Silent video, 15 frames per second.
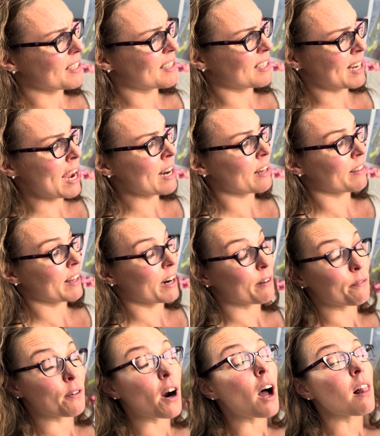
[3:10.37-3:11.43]
stayed in there
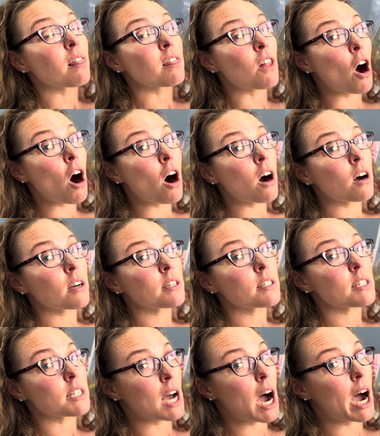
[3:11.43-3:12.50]
for a long
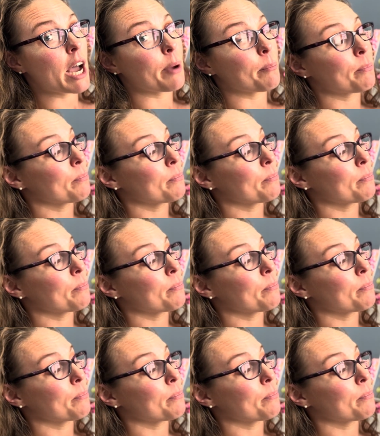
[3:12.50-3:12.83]
time.